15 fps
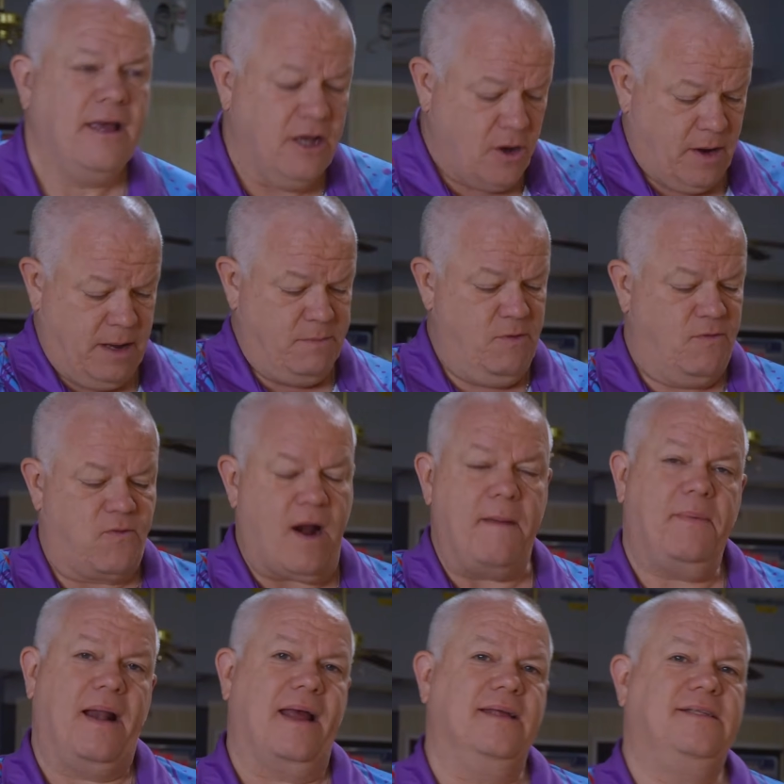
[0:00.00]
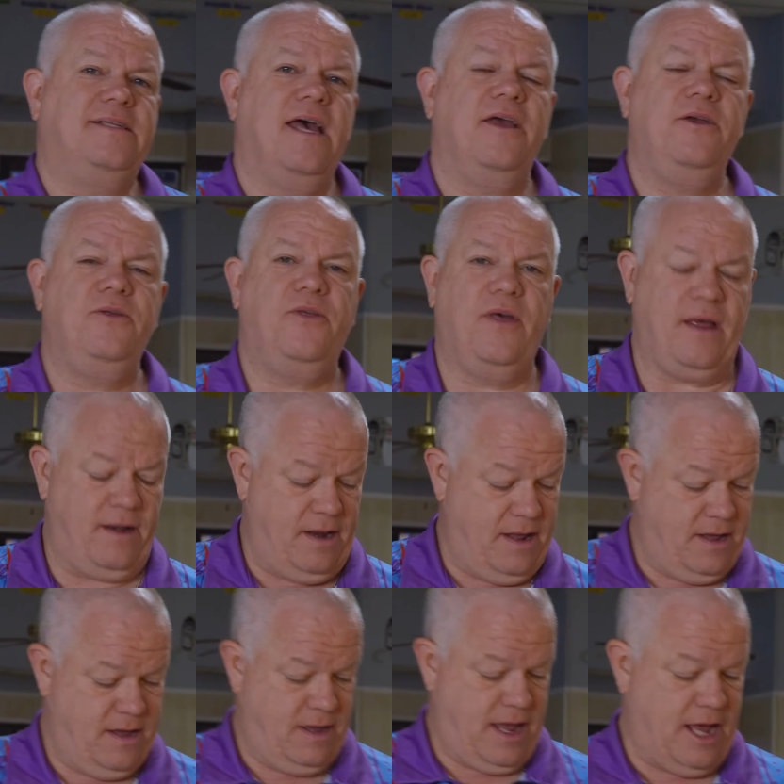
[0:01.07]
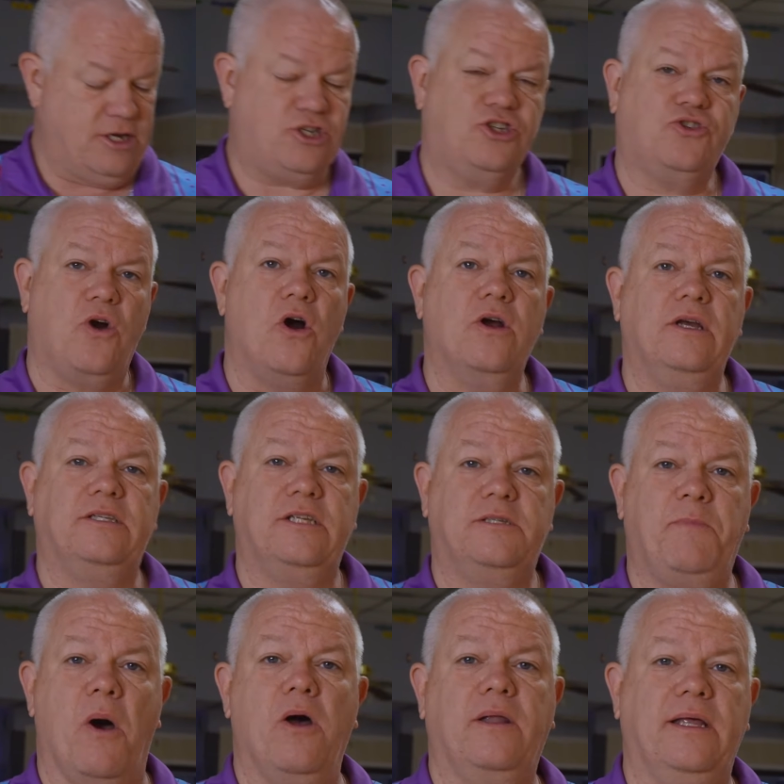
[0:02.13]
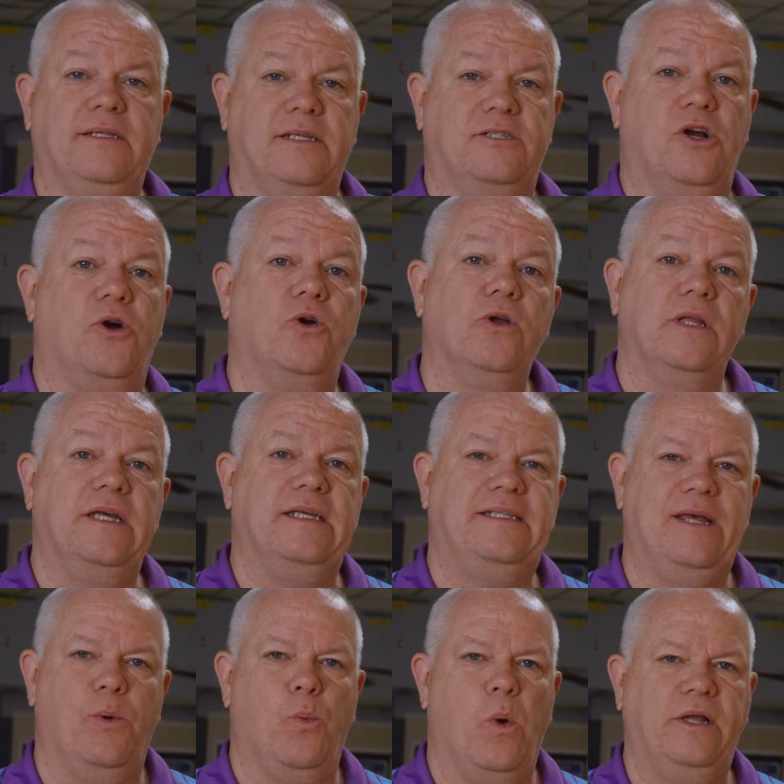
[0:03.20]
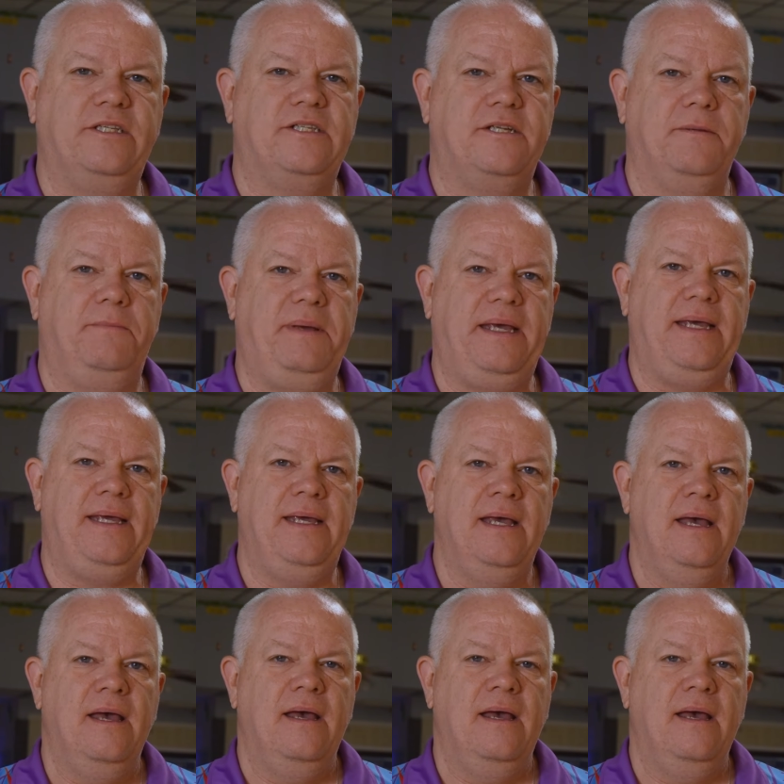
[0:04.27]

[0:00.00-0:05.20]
can go ahead and move right, but I can tell you that as strong as this ball is, as early as it wants to be,